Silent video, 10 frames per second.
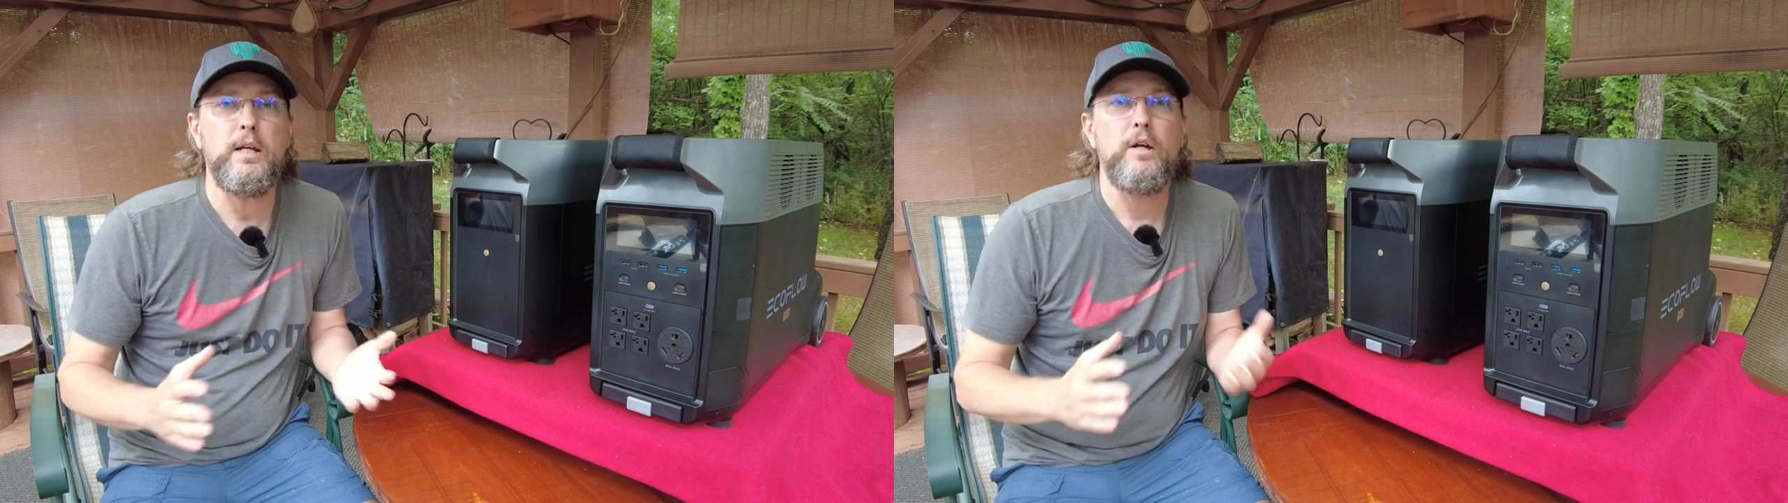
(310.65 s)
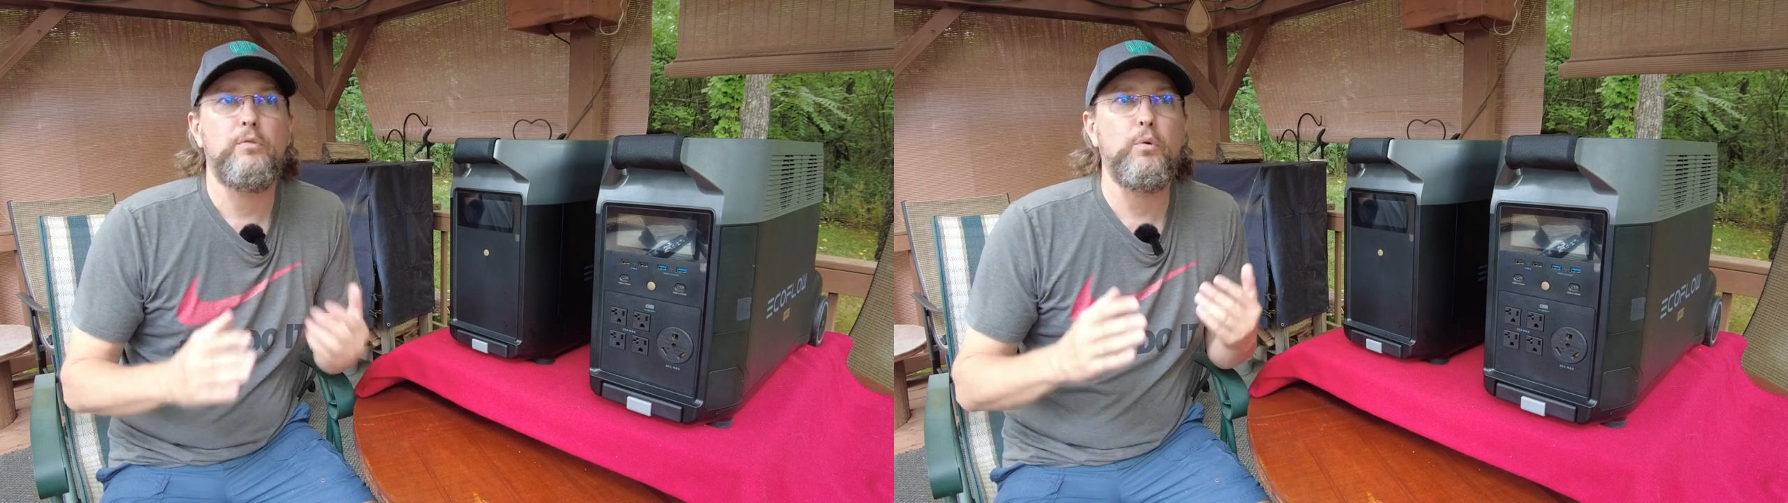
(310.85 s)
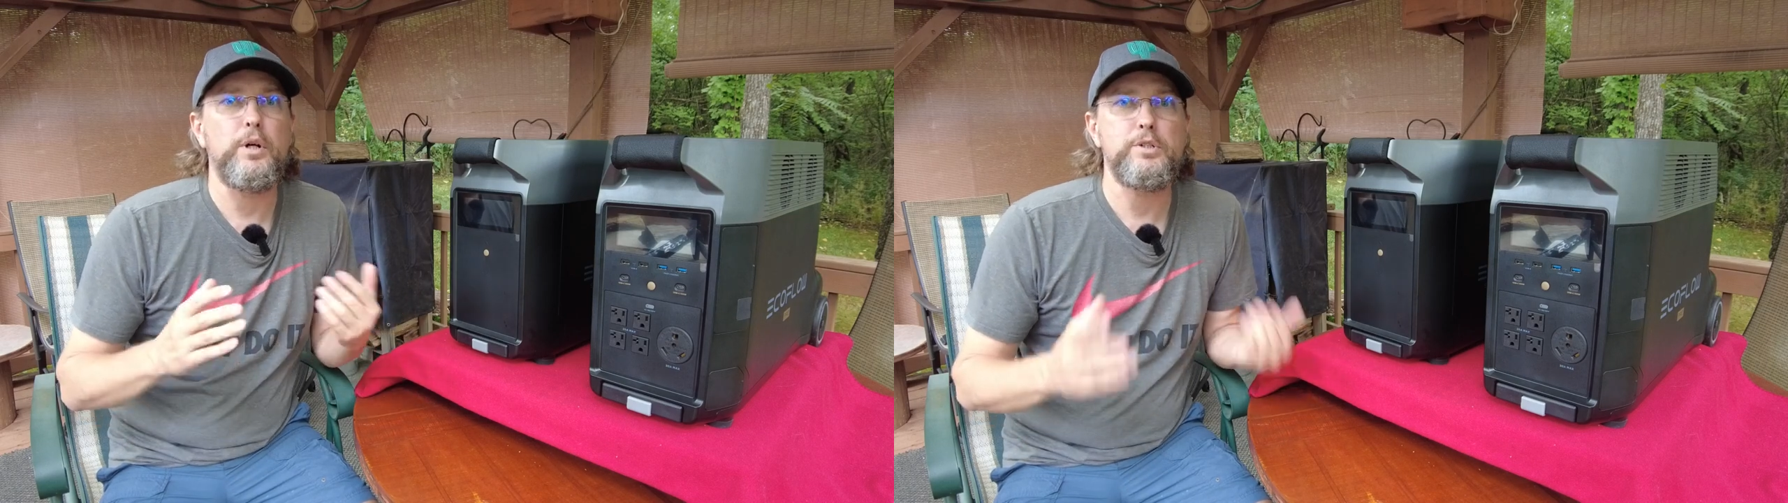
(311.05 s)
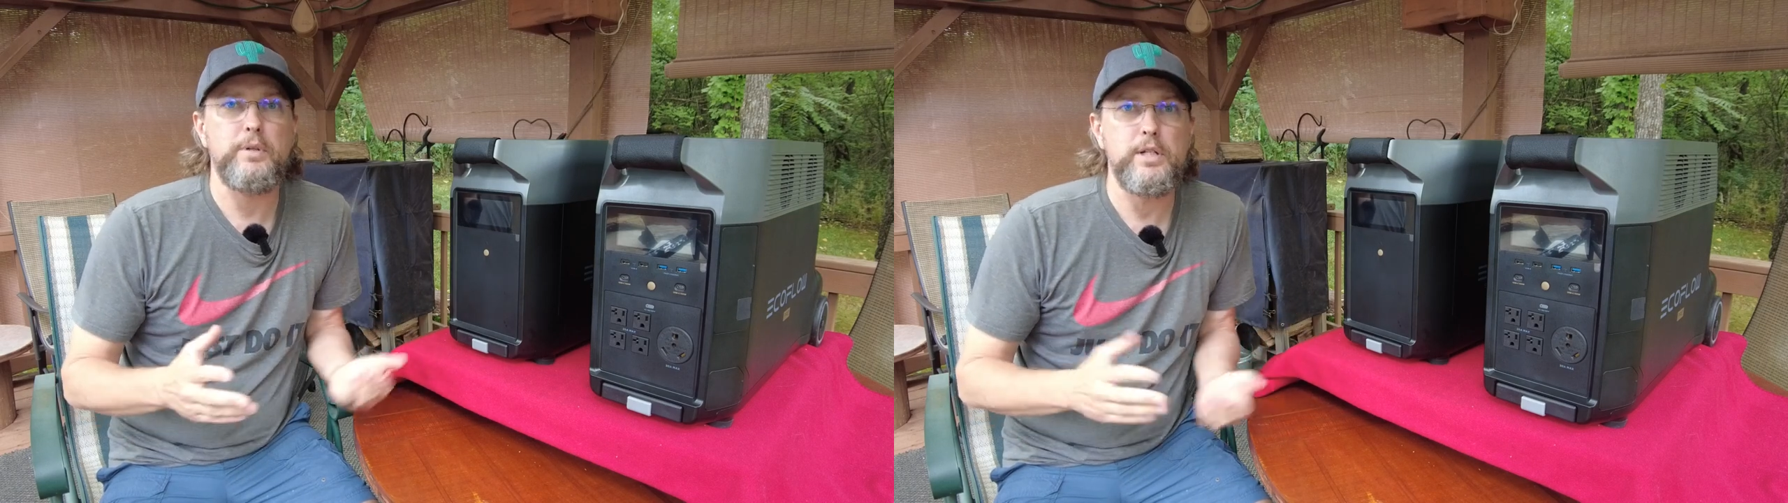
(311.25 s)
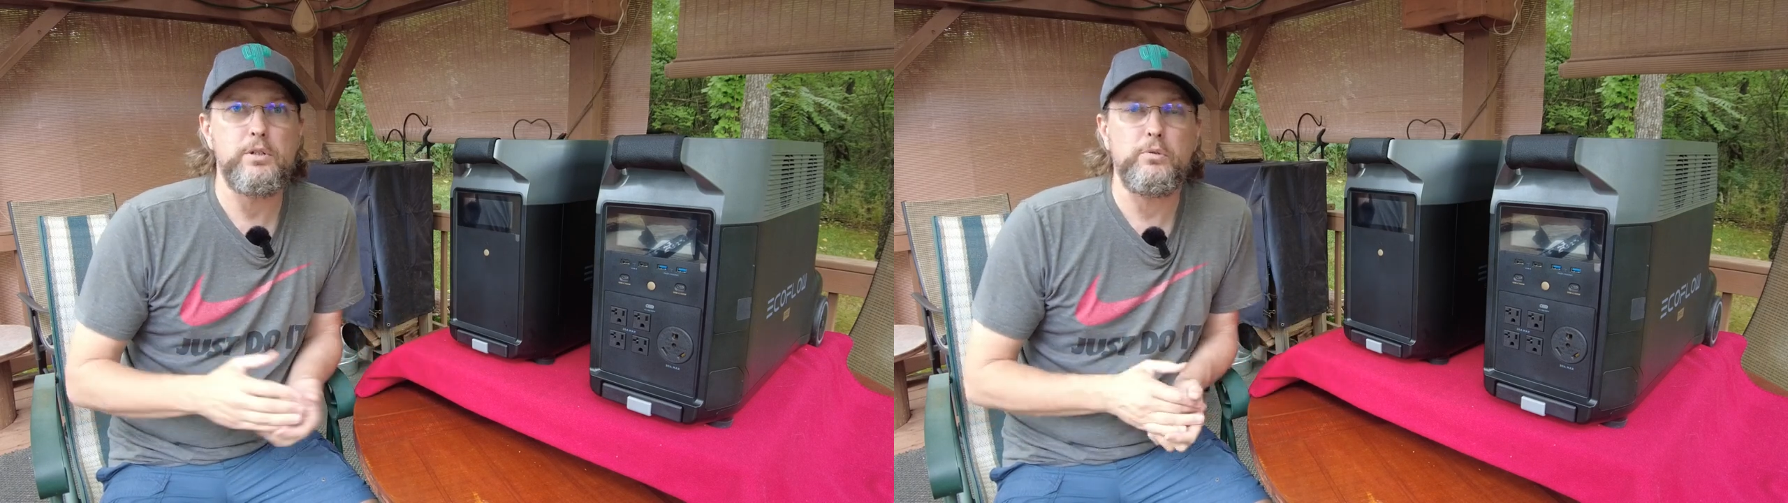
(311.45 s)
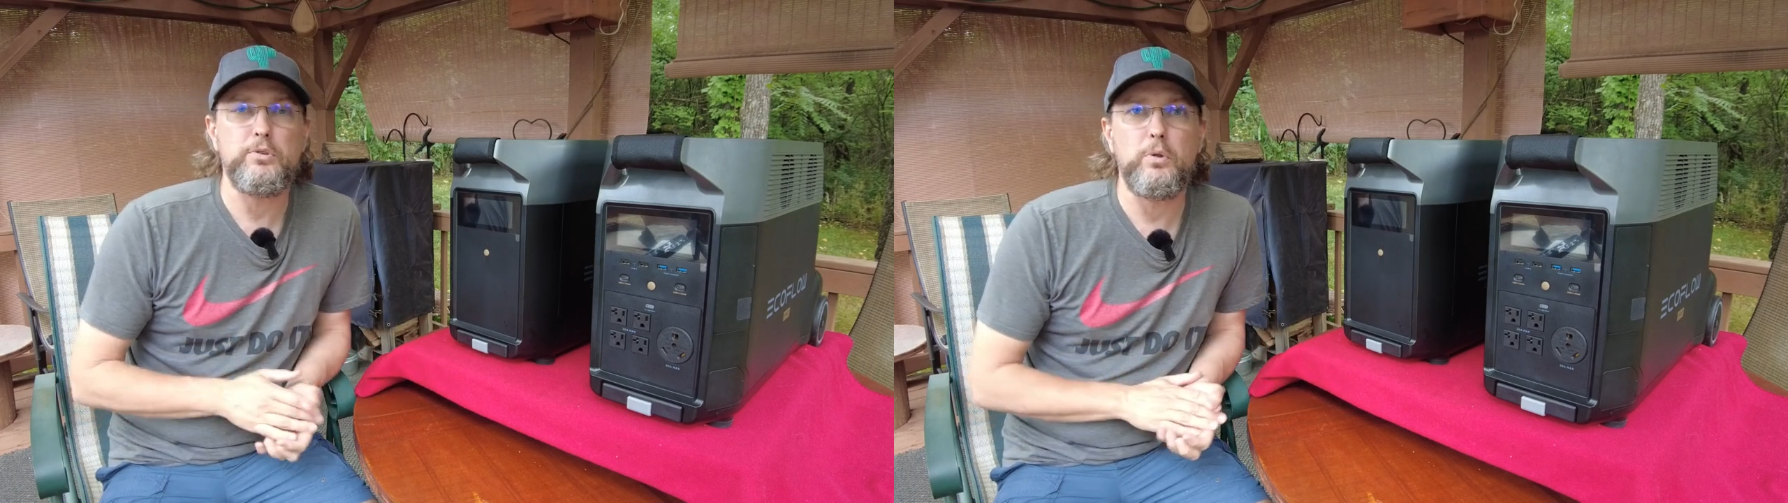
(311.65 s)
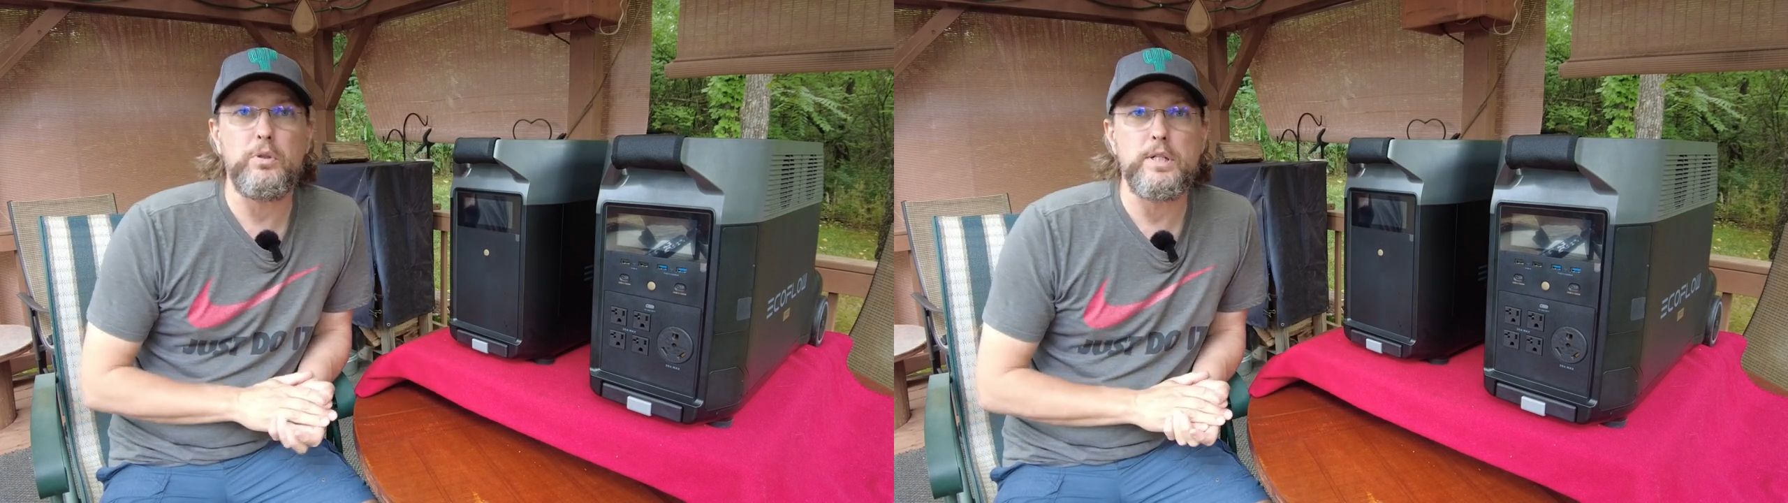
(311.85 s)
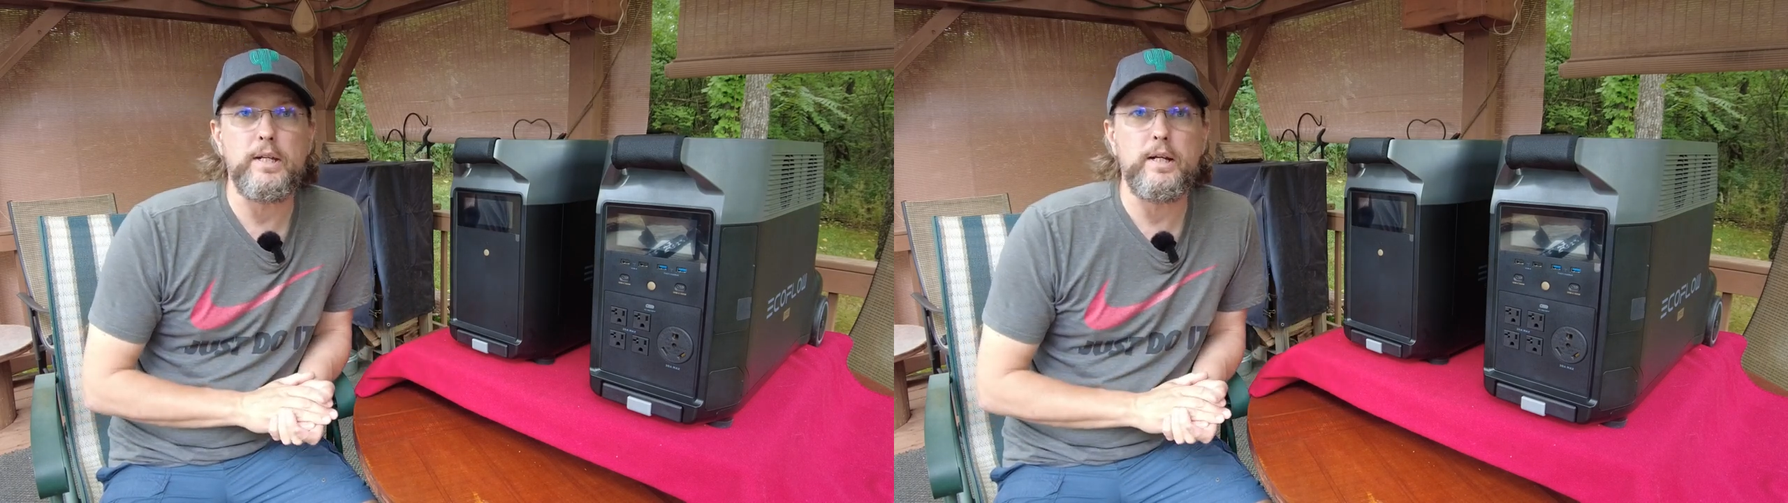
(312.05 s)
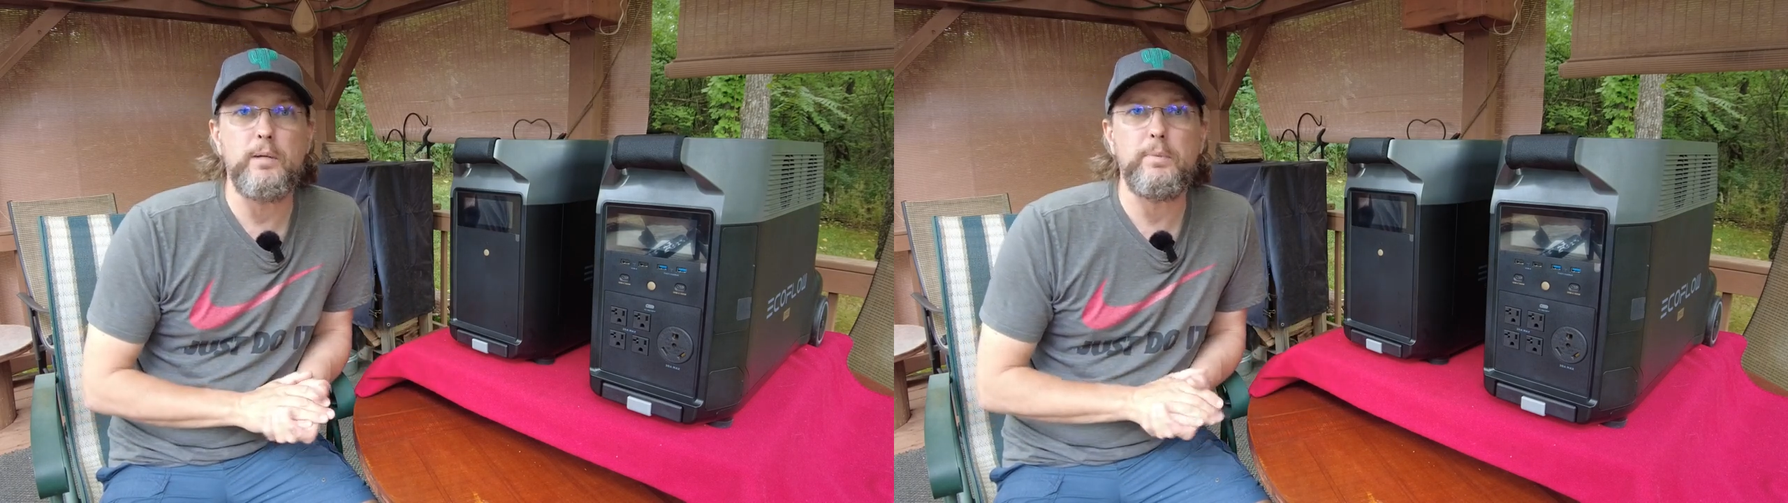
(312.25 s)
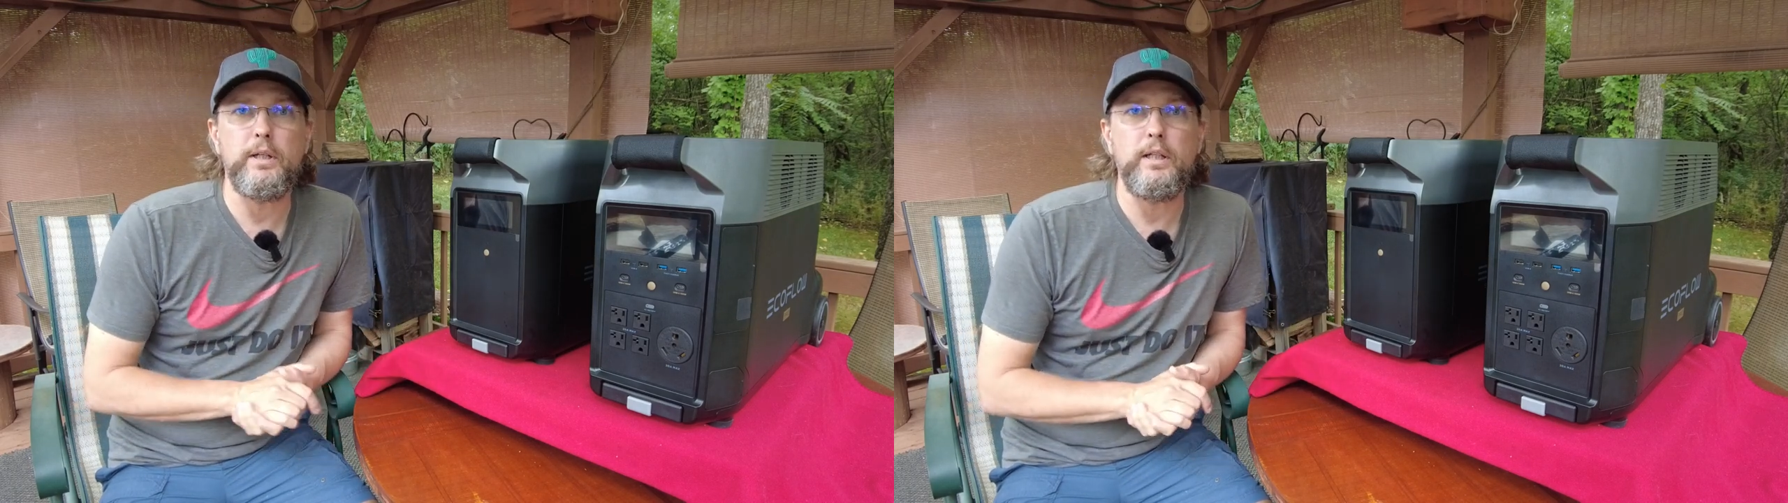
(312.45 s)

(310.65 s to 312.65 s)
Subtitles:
for a traditional solar setup